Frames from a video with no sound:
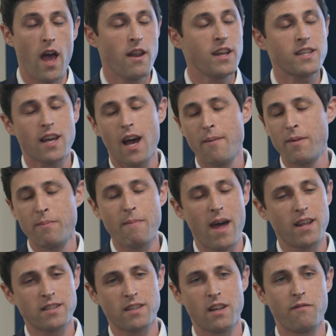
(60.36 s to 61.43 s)
Anytime in
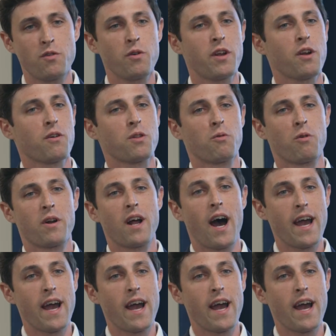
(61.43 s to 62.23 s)
medicine, if you hear the word